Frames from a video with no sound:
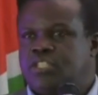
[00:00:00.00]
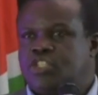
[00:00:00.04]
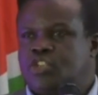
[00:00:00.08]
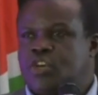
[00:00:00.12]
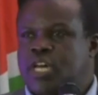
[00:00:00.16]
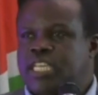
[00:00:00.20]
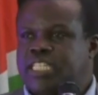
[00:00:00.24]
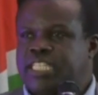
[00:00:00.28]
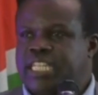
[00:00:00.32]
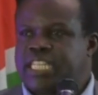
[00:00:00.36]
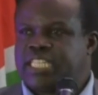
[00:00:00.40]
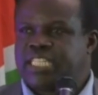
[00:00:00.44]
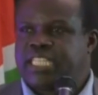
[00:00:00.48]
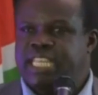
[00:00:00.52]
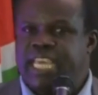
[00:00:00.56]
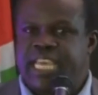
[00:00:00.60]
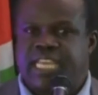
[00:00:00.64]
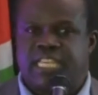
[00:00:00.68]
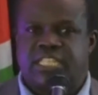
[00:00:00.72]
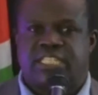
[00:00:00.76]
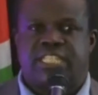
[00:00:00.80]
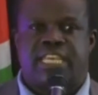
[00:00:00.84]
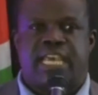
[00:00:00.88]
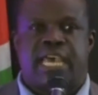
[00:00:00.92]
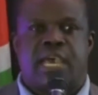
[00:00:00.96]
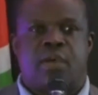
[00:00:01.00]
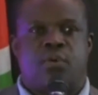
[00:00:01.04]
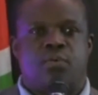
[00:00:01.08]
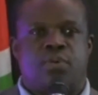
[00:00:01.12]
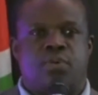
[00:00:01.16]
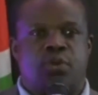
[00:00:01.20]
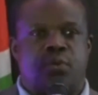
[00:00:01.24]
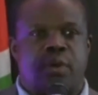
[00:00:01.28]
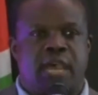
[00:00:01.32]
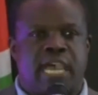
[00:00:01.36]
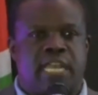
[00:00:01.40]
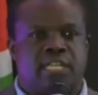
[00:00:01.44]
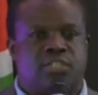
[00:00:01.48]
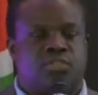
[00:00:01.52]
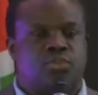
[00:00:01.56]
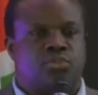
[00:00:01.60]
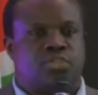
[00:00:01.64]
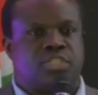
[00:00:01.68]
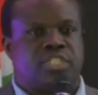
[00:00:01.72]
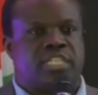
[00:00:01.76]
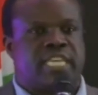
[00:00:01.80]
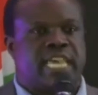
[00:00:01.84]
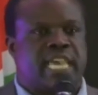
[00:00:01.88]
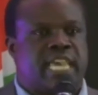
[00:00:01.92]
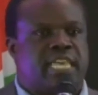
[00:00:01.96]
So as a sector, we want
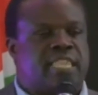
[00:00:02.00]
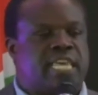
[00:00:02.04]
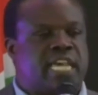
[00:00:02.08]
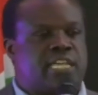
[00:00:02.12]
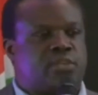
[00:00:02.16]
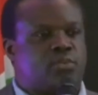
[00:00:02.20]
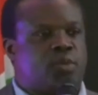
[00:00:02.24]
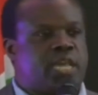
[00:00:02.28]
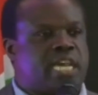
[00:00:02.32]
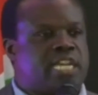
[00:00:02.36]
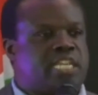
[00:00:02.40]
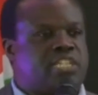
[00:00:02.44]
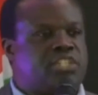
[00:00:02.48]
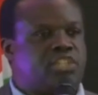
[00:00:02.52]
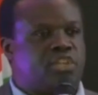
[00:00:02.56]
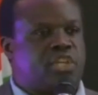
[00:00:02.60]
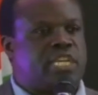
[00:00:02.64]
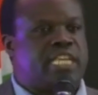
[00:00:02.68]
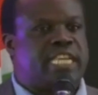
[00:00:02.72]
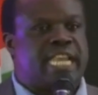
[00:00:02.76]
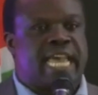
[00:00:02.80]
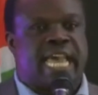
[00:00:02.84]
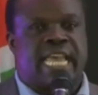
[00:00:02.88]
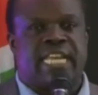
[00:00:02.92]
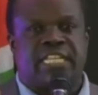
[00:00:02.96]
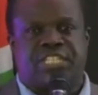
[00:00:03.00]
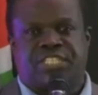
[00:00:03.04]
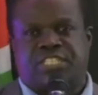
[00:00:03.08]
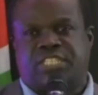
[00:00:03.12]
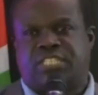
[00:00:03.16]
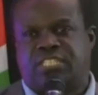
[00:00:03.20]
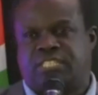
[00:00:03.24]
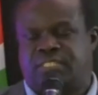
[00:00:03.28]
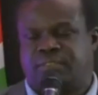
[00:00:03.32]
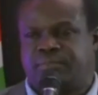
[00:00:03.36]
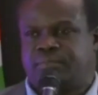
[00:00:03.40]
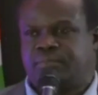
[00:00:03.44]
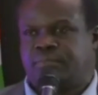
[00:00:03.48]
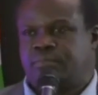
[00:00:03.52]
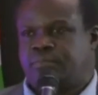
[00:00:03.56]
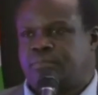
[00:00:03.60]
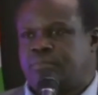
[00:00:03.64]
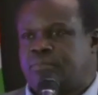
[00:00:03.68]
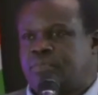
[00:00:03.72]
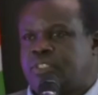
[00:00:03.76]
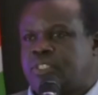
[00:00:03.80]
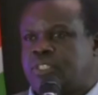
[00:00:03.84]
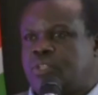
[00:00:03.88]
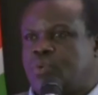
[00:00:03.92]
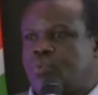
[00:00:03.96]
to say that we are in solidarity
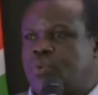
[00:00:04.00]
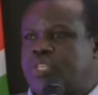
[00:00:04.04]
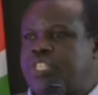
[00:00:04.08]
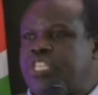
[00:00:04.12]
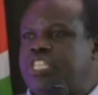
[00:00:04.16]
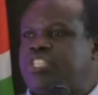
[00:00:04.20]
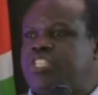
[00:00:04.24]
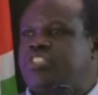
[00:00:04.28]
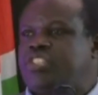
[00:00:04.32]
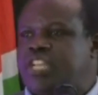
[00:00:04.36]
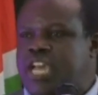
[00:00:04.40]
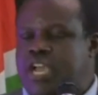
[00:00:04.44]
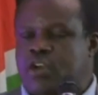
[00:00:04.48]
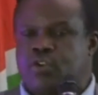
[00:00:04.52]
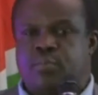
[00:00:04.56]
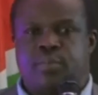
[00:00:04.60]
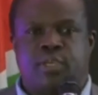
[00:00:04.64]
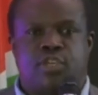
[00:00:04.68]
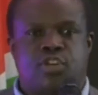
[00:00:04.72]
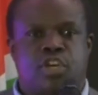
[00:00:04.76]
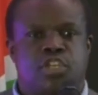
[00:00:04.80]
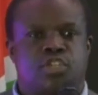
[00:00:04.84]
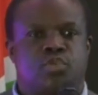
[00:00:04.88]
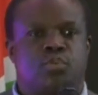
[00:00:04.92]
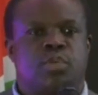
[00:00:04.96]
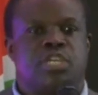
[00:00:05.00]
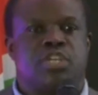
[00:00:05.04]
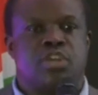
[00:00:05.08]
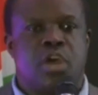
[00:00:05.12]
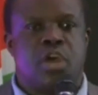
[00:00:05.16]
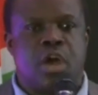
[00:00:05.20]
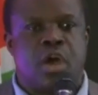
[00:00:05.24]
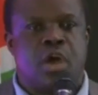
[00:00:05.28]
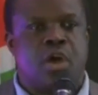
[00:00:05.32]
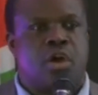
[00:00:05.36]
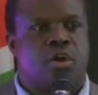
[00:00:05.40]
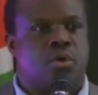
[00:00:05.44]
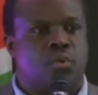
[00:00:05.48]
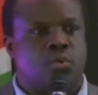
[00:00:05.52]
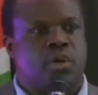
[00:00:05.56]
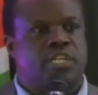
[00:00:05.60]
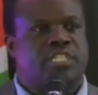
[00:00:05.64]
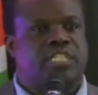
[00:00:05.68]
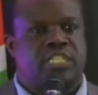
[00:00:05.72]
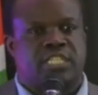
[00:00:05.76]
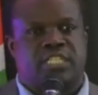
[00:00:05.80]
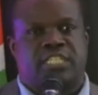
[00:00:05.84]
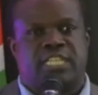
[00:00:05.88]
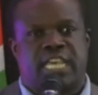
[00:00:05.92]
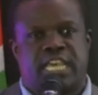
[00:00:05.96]
with this struggle because we know
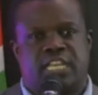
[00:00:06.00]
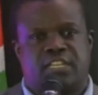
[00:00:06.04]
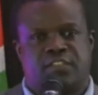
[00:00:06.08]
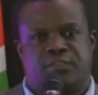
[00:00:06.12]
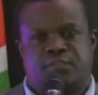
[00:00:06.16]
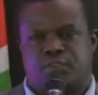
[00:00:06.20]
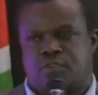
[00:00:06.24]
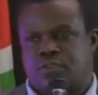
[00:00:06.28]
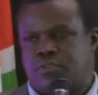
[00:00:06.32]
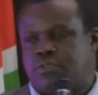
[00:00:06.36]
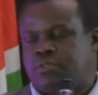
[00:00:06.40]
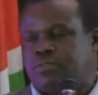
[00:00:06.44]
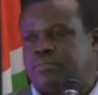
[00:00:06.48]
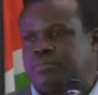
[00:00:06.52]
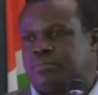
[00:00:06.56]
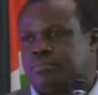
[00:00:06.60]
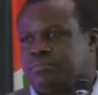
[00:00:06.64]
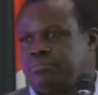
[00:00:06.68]
what it stands for.